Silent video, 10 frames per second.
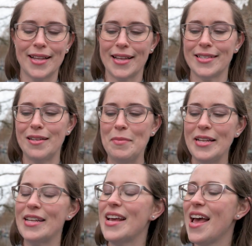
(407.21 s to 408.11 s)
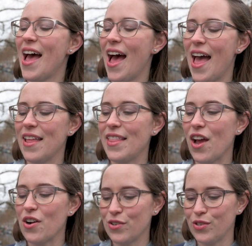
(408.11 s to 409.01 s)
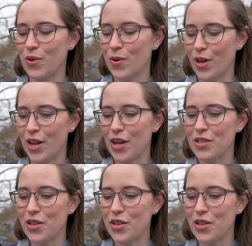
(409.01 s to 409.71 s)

like a cinnamon, and they are so good.